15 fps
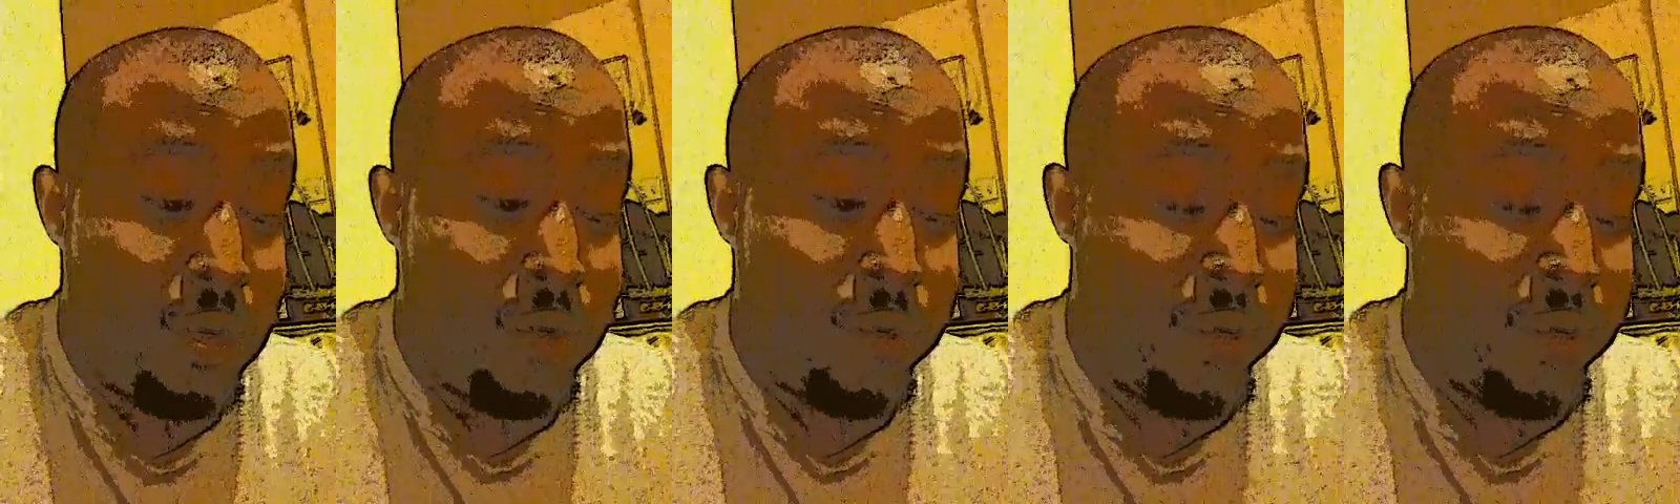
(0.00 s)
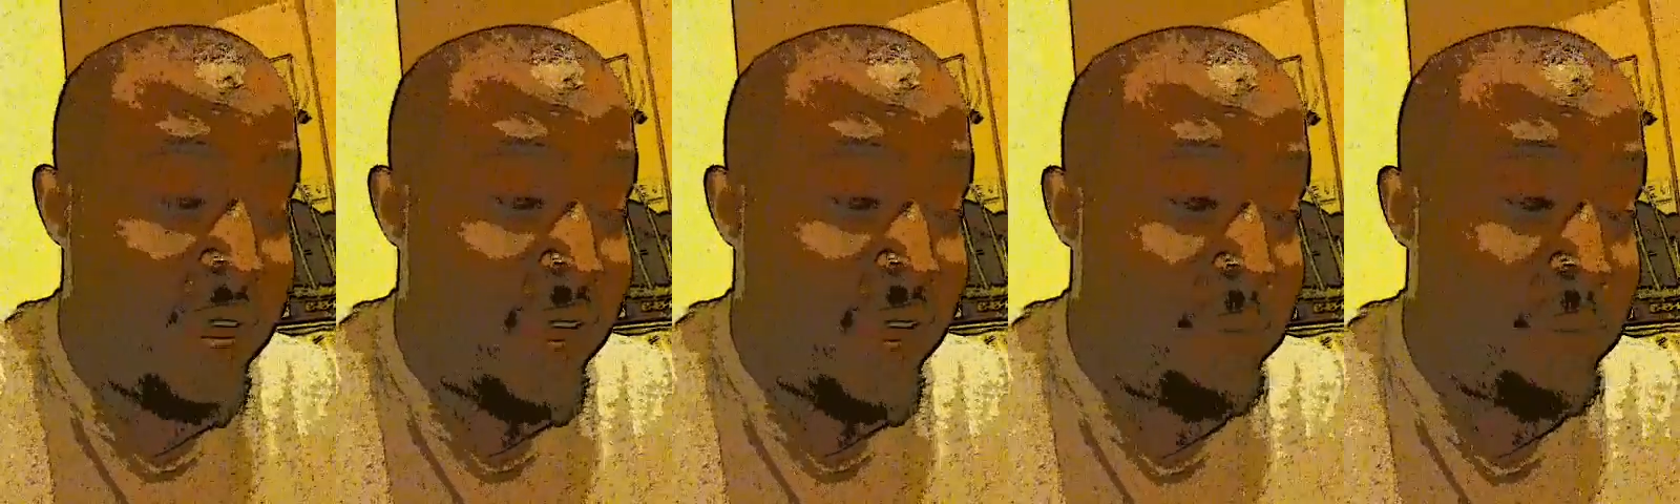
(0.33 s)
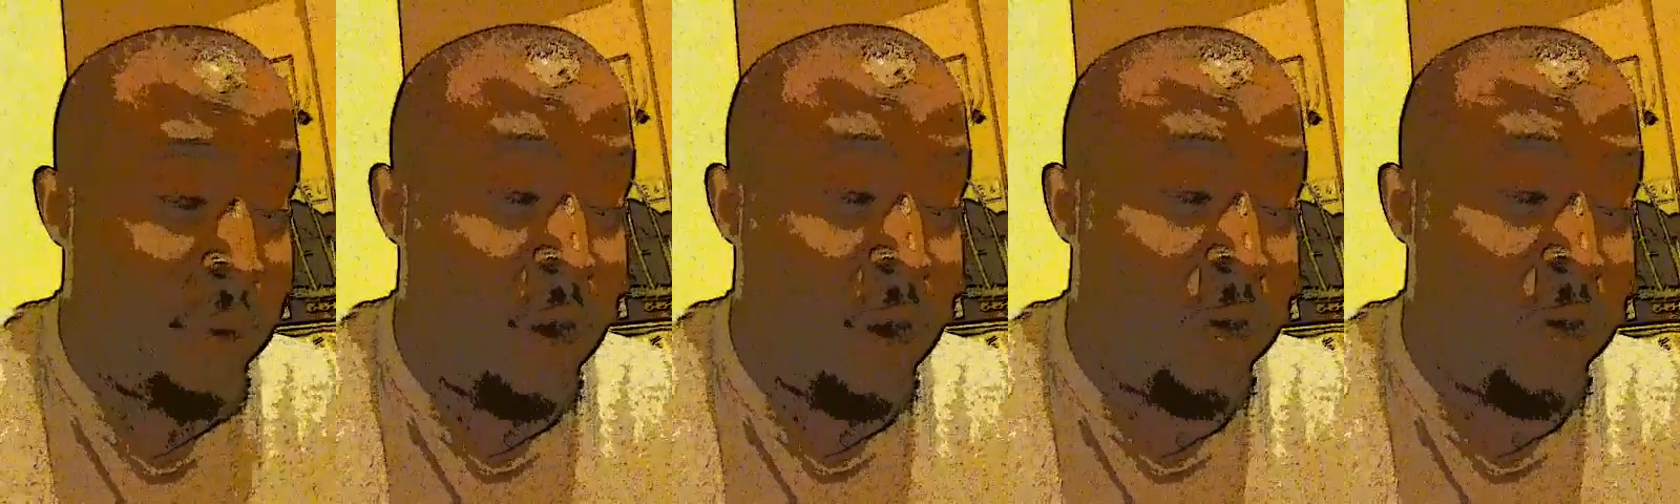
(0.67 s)
We gave
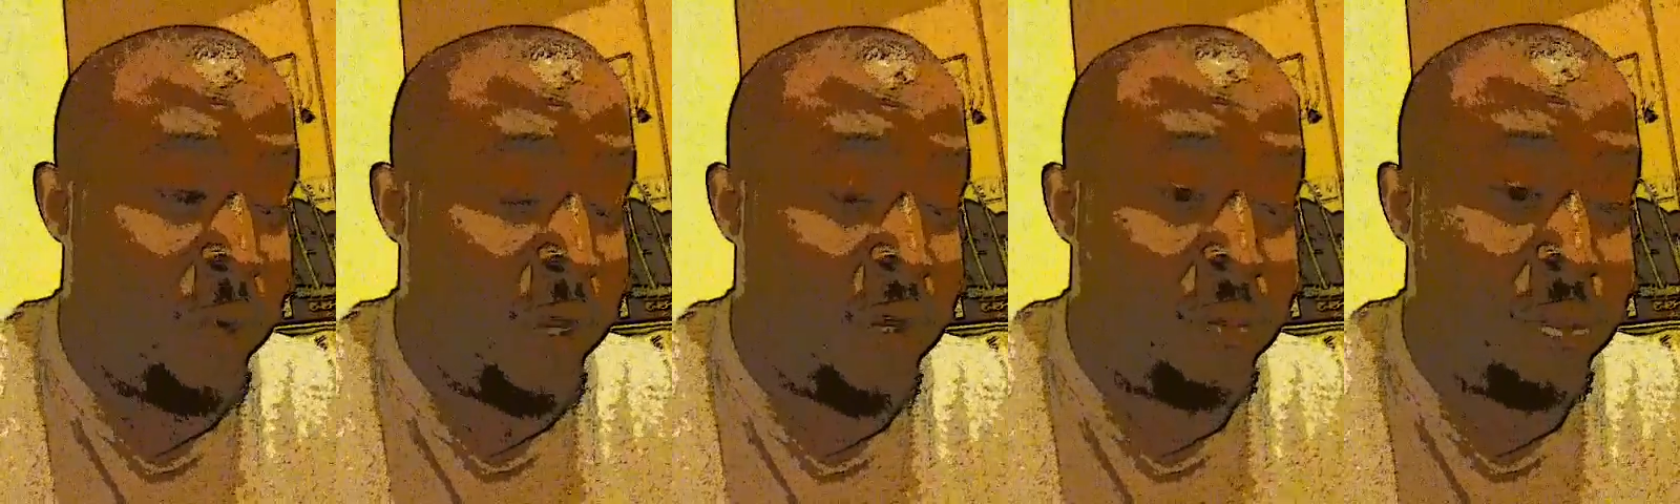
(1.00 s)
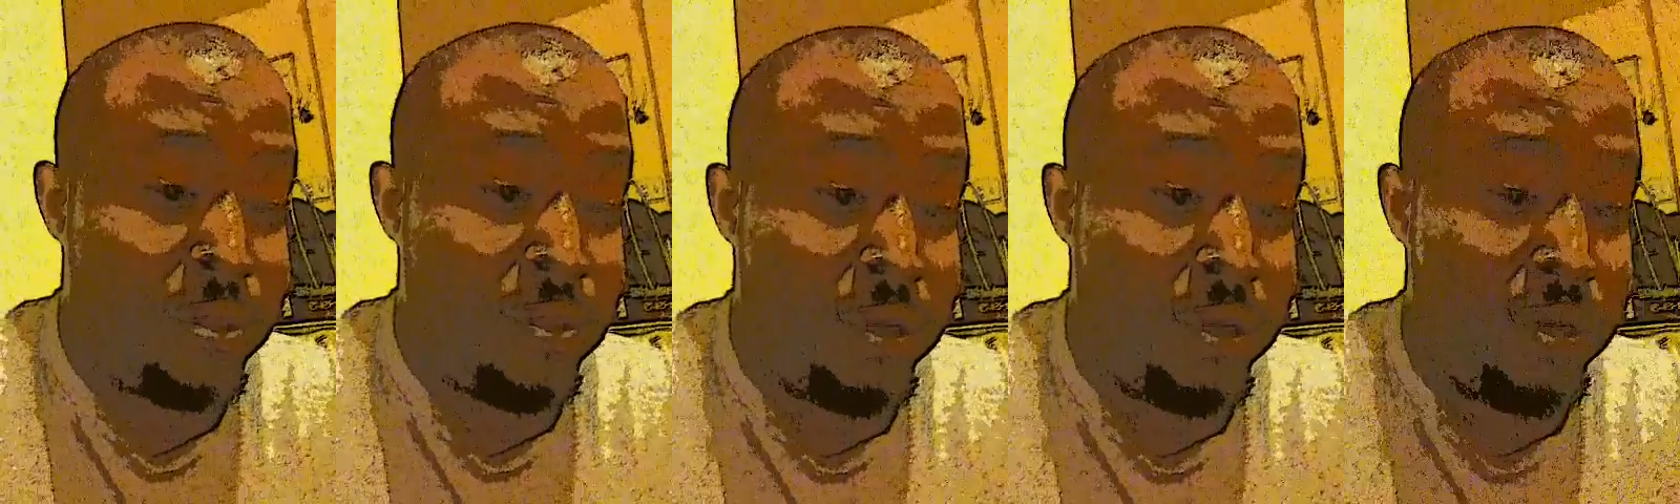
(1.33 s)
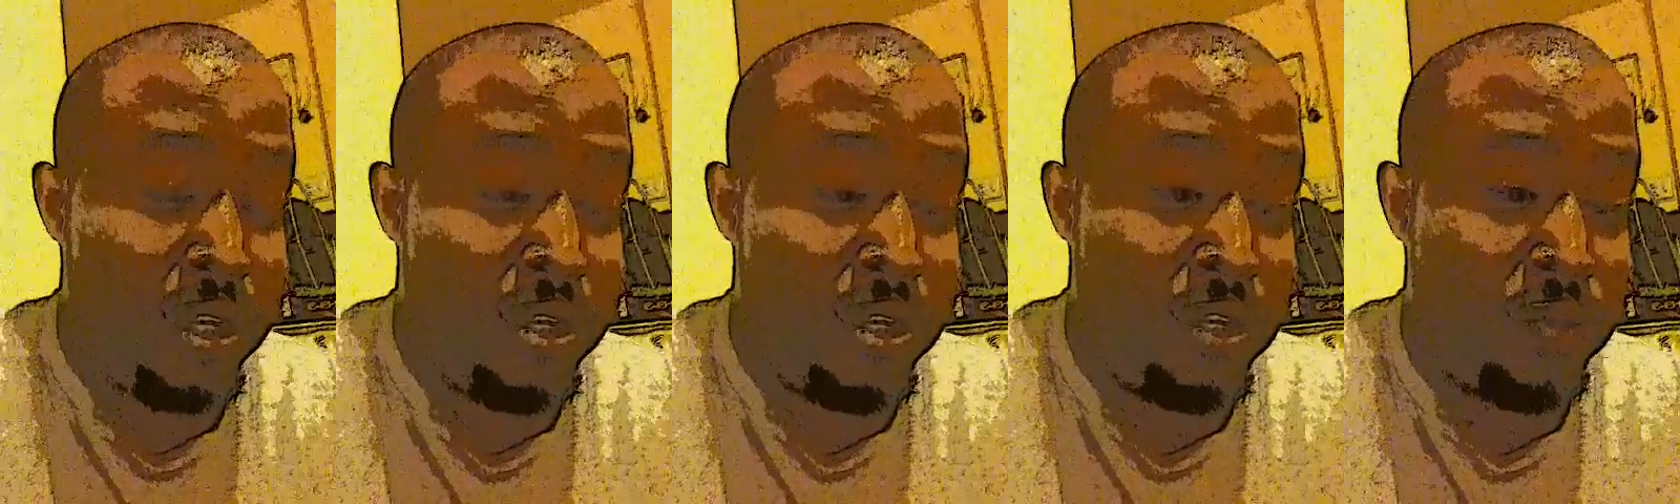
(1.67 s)
Paul Williams two
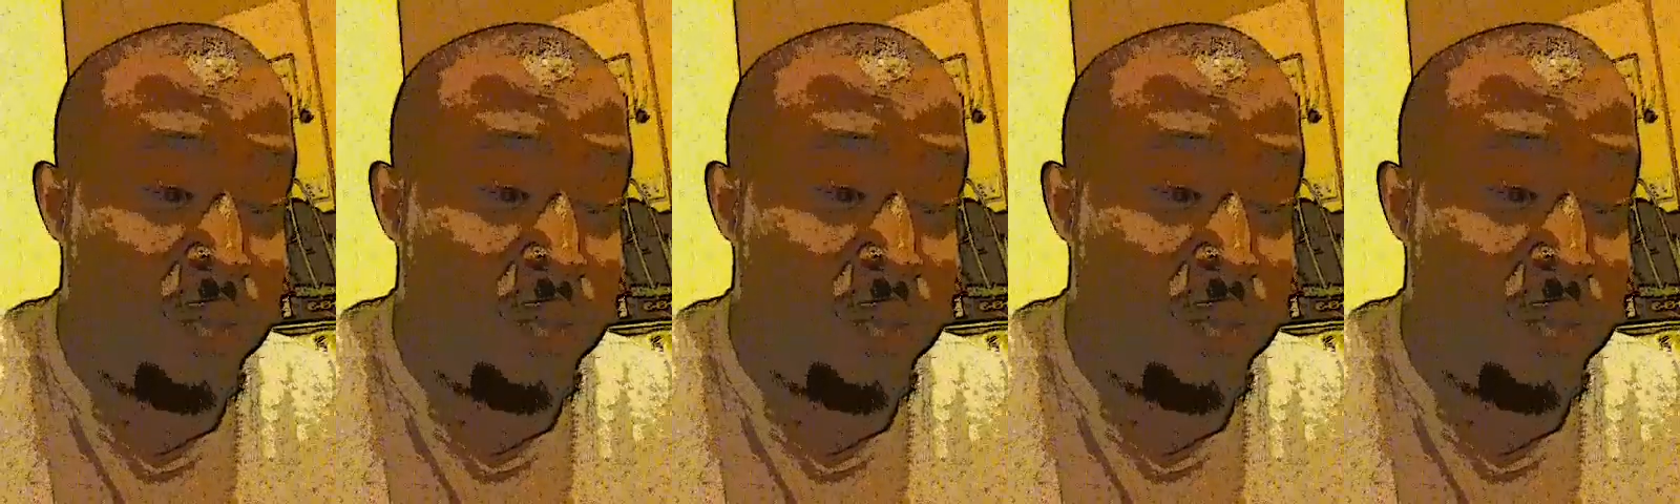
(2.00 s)
decisions.